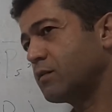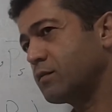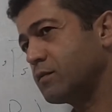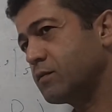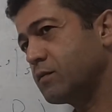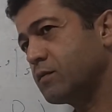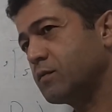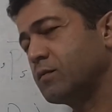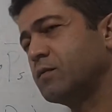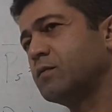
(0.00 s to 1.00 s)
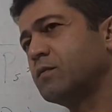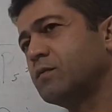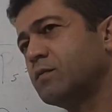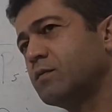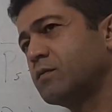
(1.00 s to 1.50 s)
We target
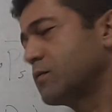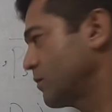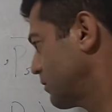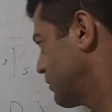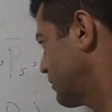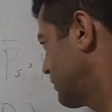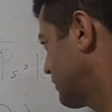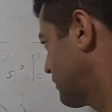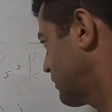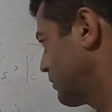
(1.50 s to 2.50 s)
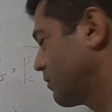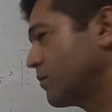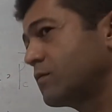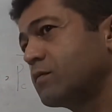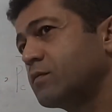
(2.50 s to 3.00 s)
to find
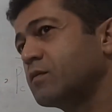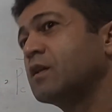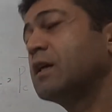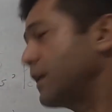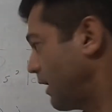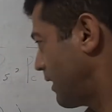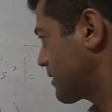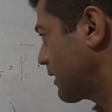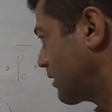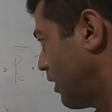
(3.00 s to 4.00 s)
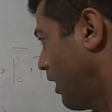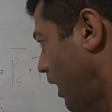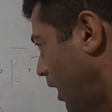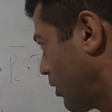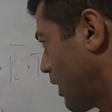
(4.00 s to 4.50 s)
px. Yeah, exactly.
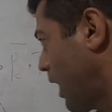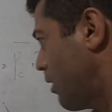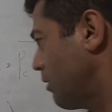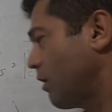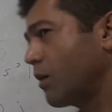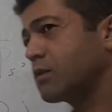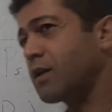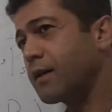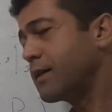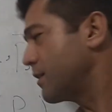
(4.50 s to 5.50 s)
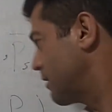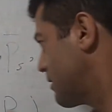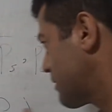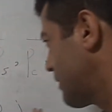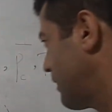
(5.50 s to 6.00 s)
Our goal or target
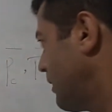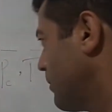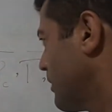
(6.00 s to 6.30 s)
is the